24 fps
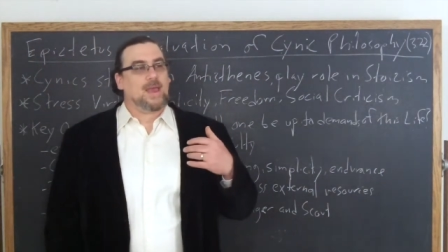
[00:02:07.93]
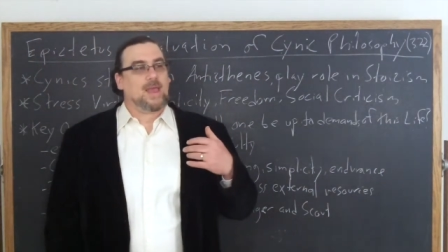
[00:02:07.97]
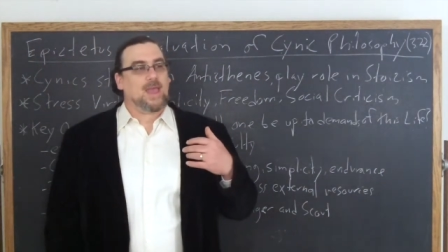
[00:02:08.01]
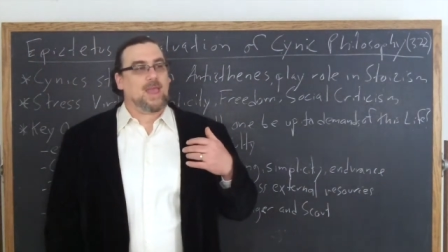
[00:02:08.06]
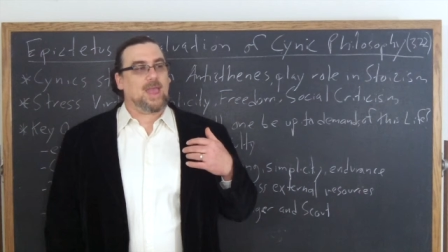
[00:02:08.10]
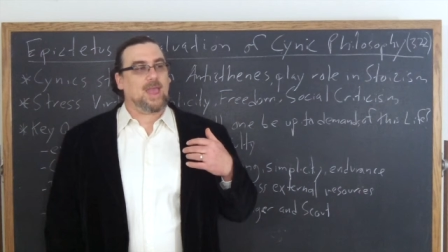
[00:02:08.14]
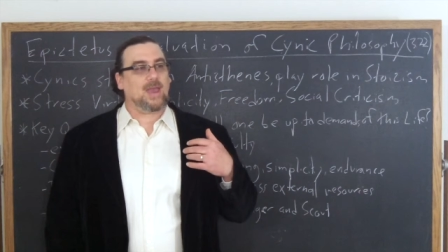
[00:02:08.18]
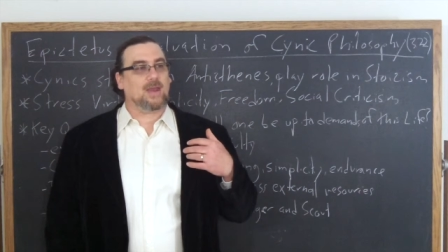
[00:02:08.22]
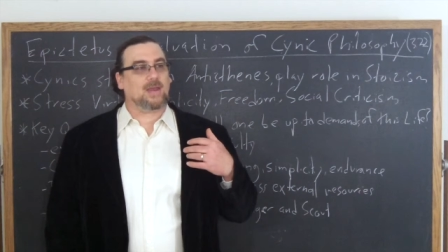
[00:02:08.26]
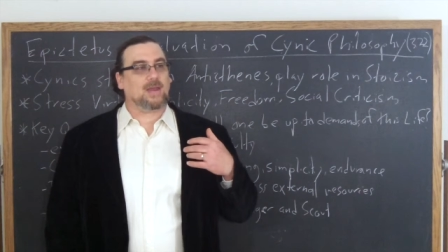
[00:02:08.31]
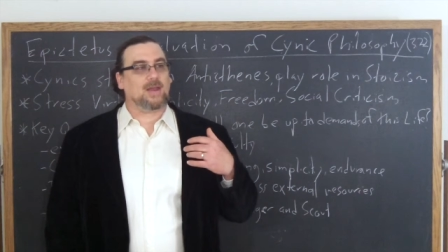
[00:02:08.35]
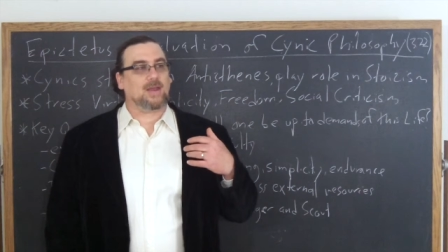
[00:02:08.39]

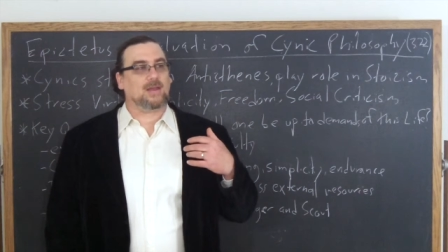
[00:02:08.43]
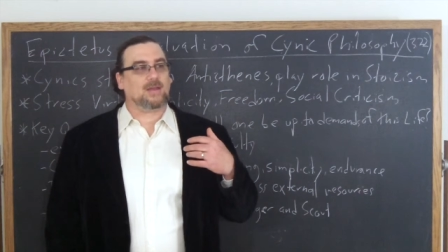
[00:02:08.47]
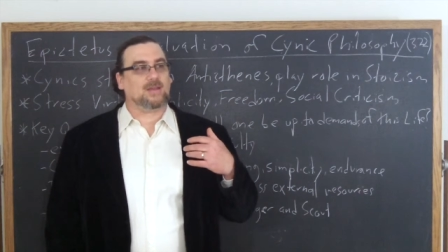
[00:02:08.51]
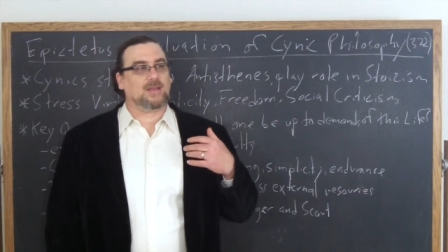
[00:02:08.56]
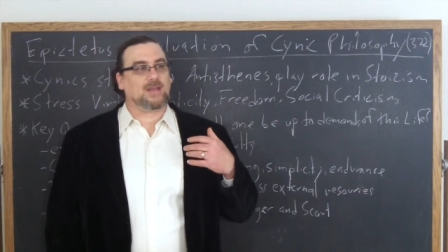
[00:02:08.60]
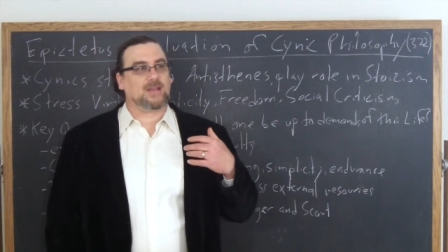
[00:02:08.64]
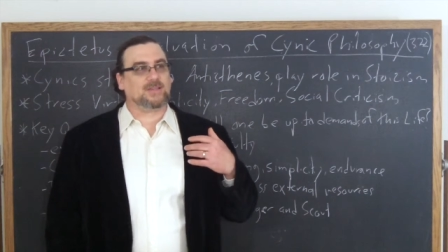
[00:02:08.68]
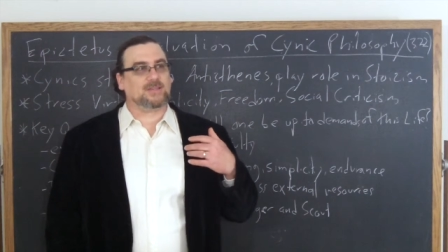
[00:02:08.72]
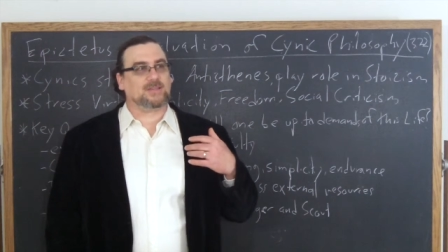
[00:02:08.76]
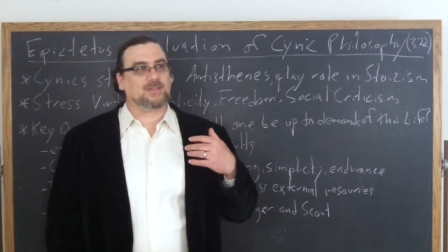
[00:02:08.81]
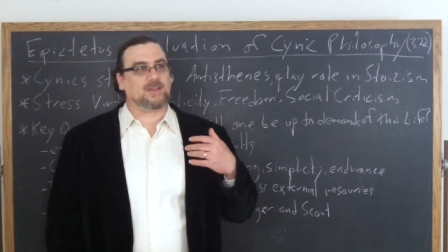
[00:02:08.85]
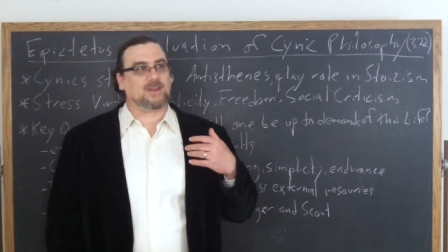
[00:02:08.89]
And
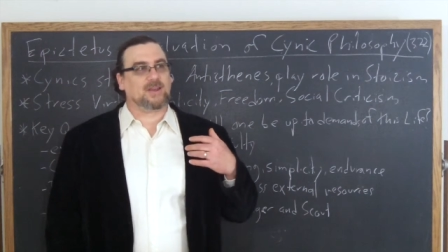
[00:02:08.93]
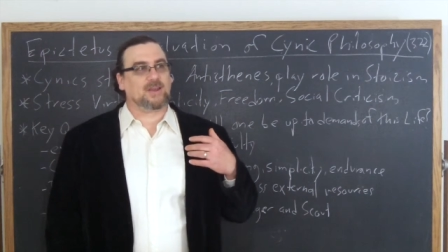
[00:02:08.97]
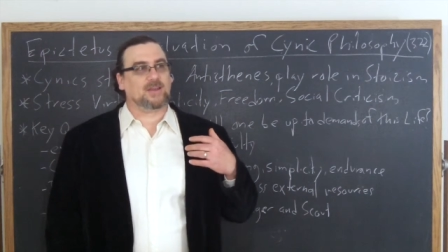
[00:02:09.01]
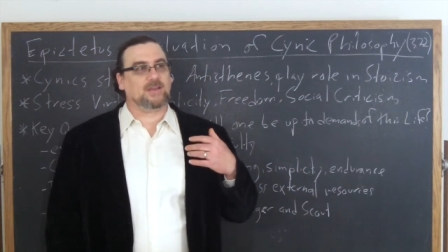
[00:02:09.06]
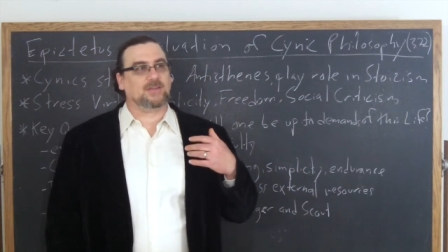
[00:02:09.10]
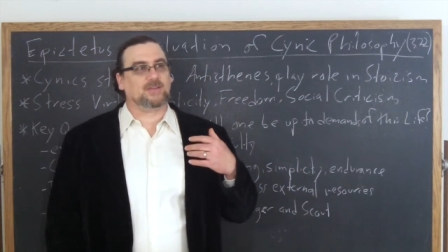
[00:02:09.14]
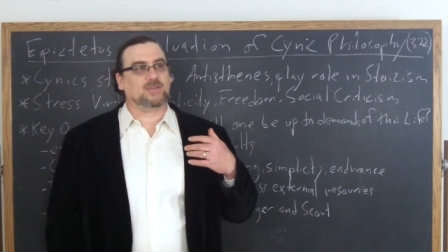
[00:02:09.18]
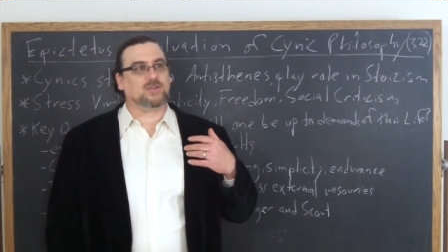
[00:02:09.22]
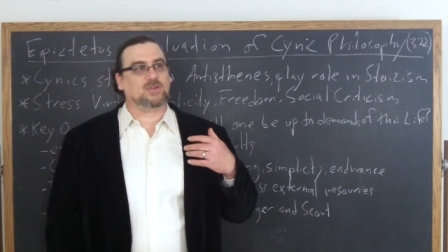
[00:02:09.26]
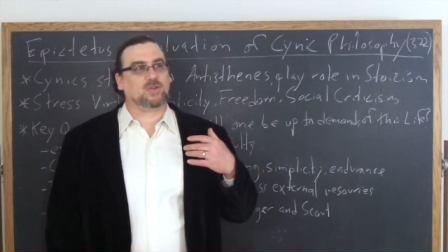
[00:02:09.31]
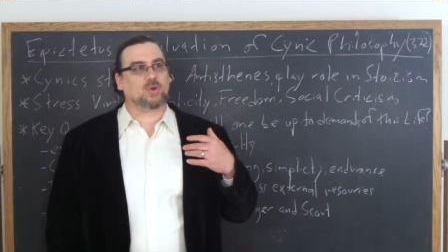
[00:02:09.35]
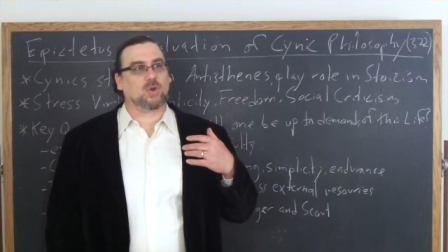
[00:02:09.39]

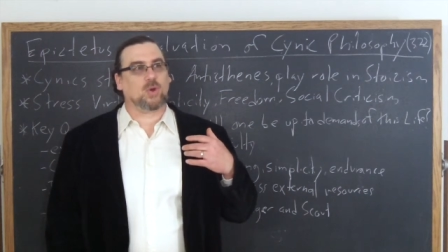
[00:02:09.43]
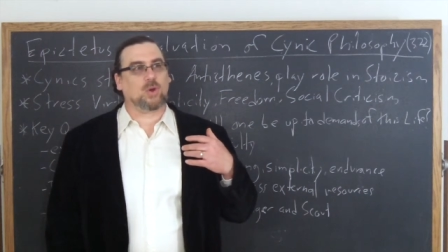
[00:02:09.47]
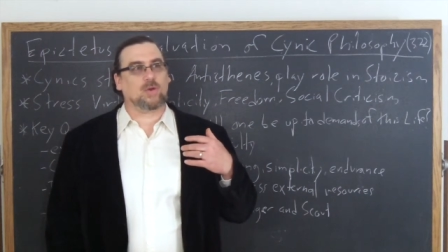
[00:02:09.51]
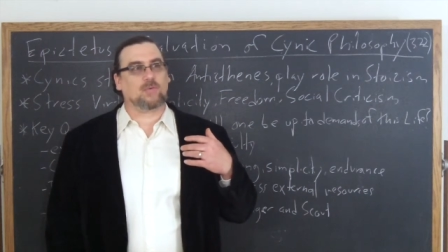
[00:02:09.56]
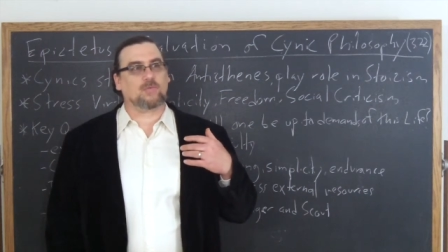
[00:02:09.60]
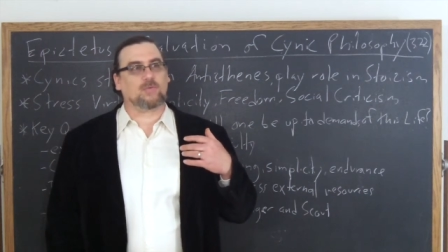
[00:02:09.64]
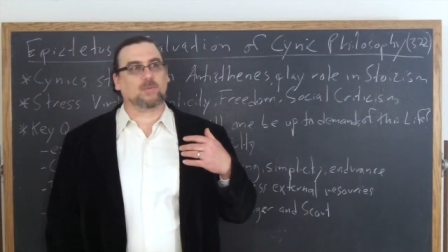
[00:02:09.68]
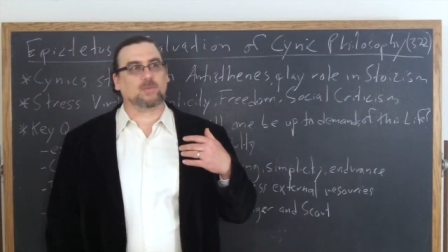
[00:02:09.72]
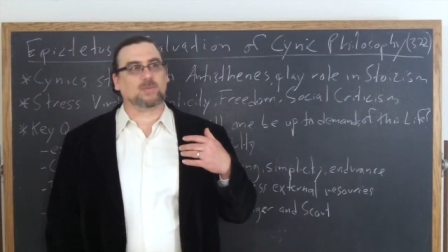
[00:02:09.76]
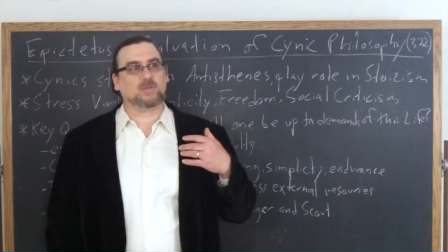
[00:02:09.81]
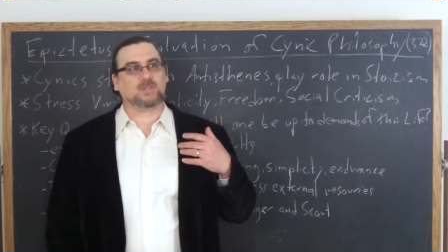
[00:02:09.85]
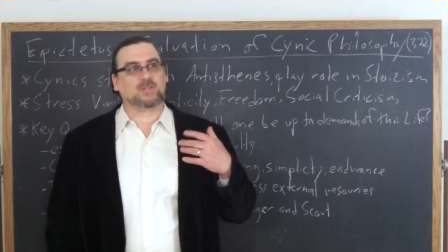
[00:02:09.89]
Antisthenes
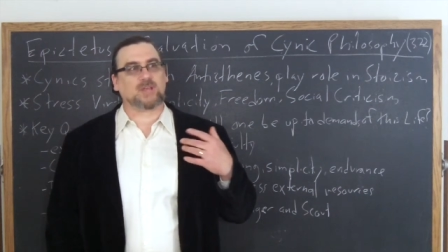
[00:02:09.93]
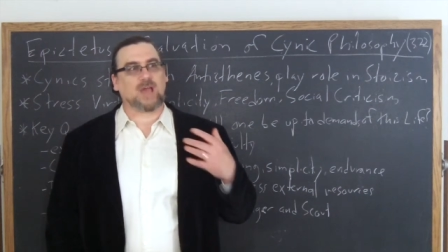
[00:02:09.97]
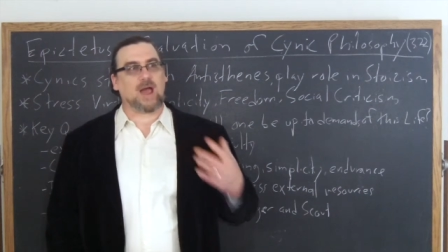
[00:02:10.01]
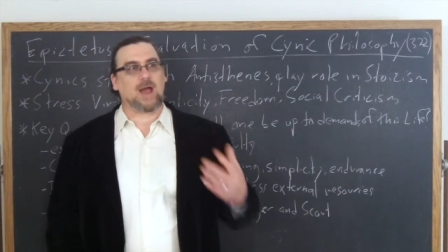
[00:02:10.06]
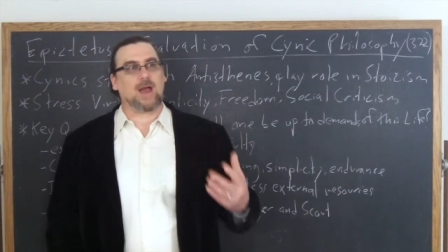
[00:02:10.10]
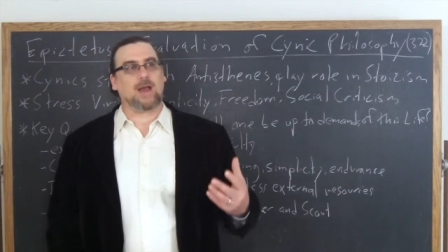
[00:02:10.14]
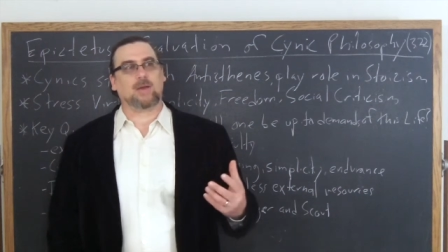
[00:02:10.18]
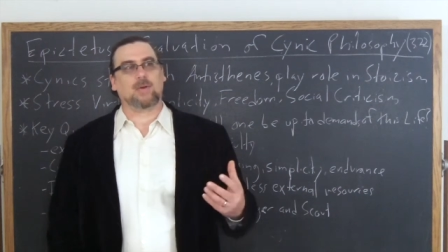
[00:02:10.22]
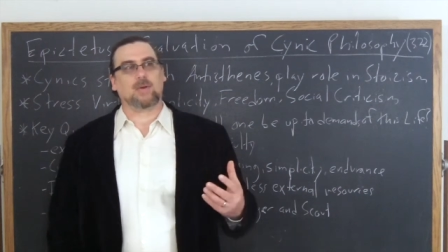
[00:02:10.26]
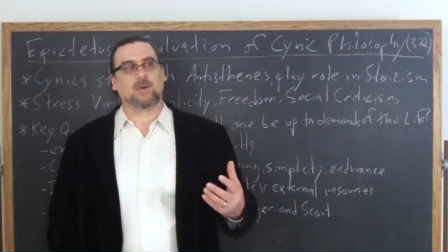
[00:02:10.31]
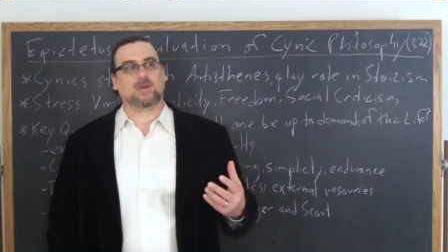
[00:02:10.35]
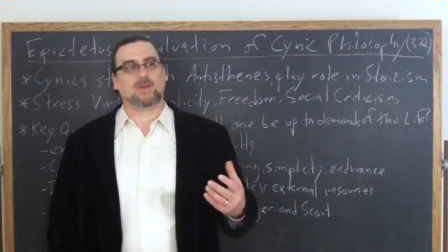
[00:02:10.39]
took from
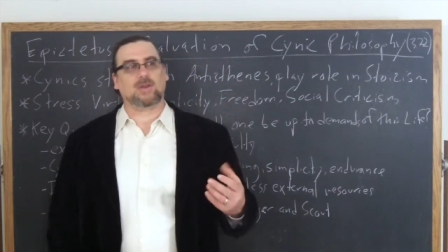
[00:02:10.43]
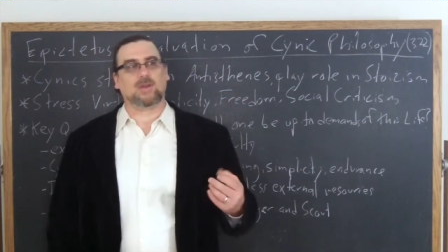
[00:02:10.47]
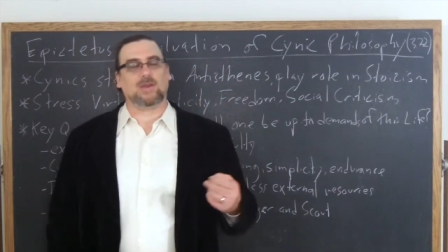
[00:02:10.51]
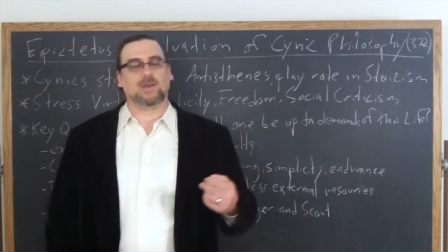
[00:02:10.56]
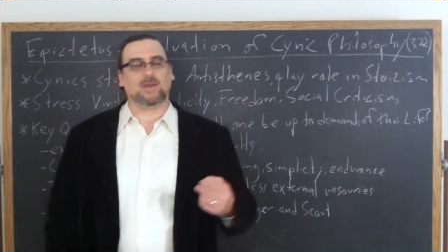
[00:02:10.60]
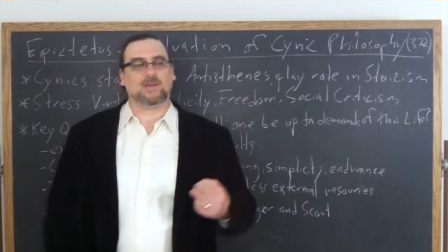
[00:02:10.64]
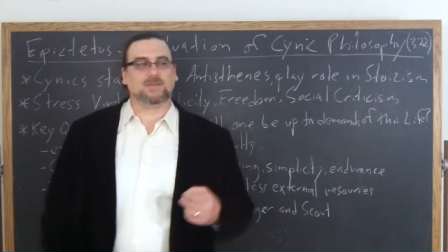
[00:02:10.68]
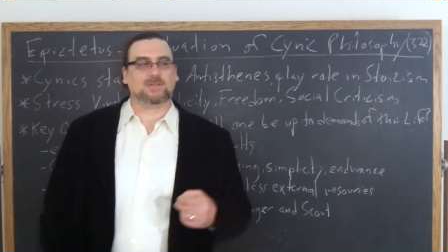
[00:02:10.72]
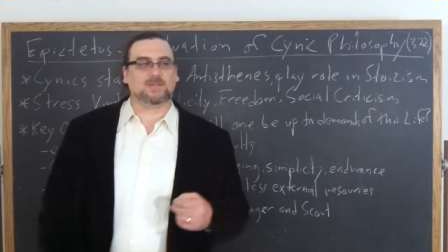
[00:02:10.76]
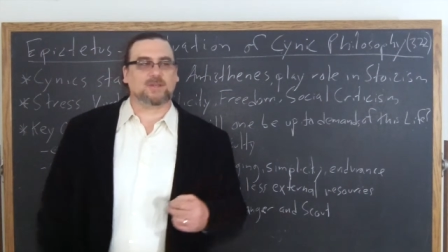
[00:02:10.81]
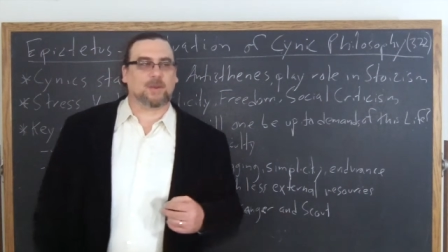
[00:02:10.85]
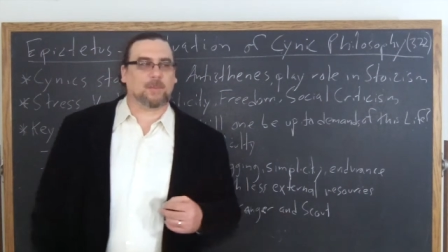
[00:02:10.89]

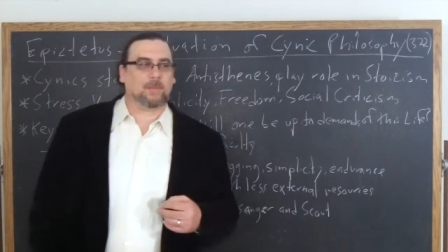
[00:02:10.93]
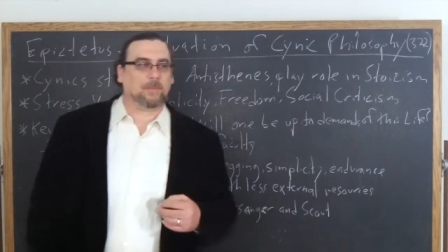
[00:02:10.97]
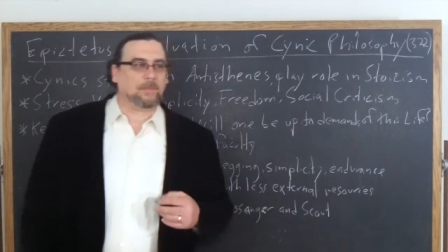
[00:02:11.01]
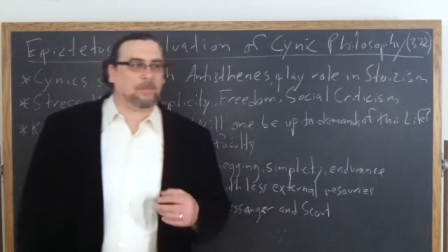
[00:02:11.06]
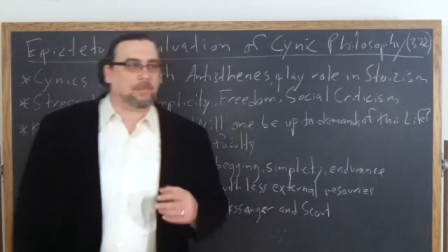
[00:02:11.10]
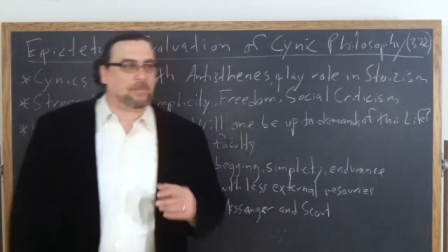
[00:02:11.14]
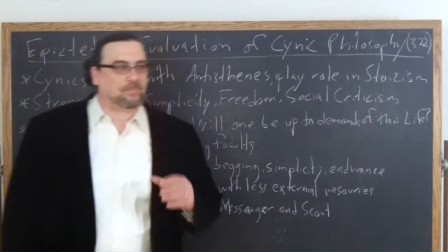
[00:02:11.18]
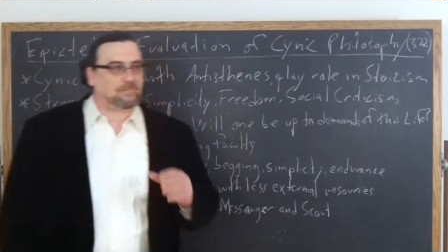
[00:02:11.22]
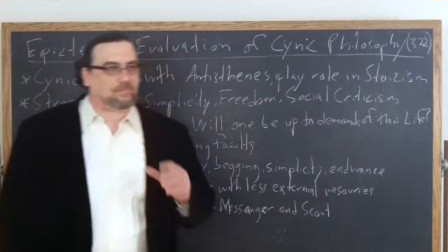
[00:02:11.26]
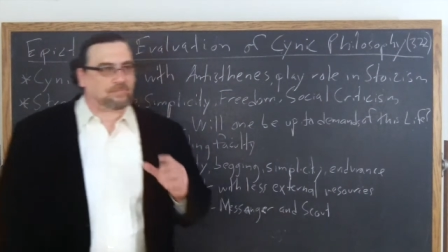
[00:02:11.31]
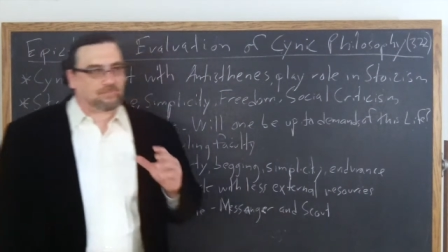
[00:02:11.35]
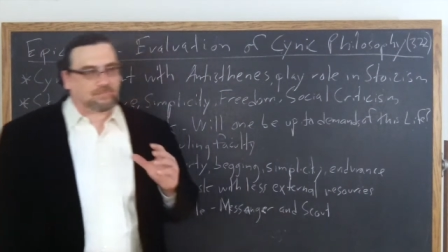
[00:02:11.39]

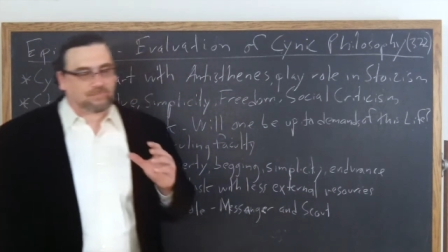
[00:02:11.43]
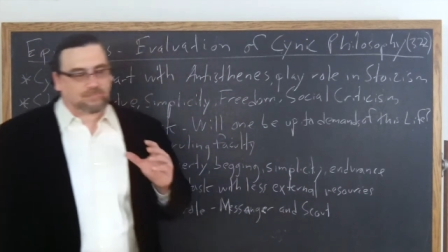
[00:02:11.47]
Socrates